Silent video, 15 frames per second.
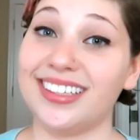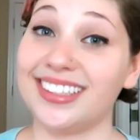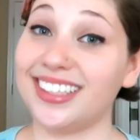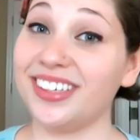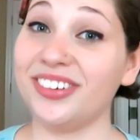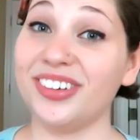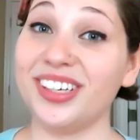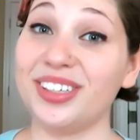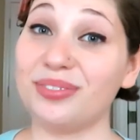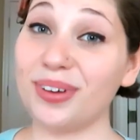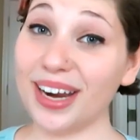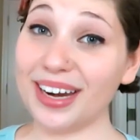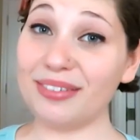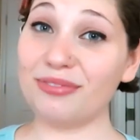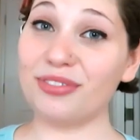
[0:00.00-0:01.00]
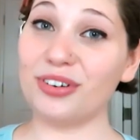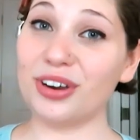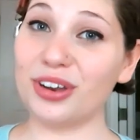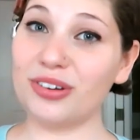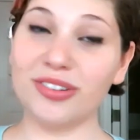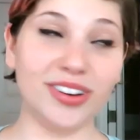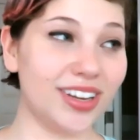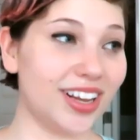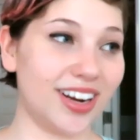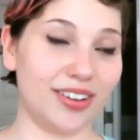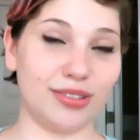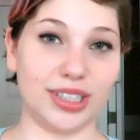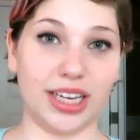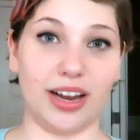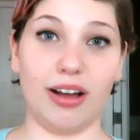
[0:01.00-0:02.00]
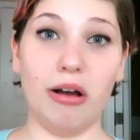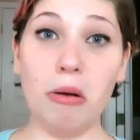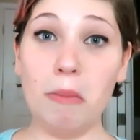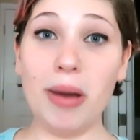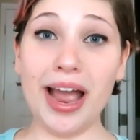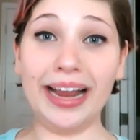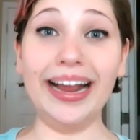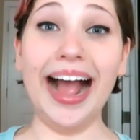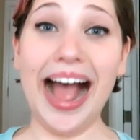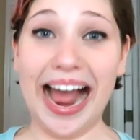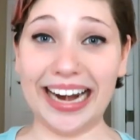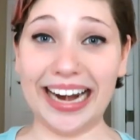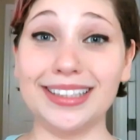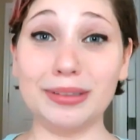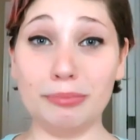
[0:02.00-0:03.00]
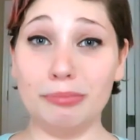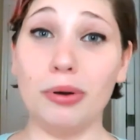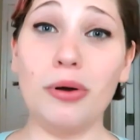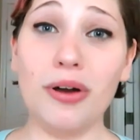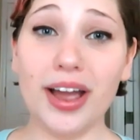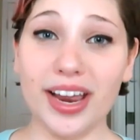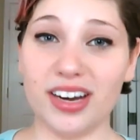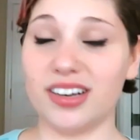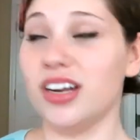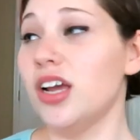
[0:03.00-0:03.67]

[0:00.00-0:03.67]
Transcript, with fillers: He's here and he's waiting for you. And then I was like, oh my God, it's a boy.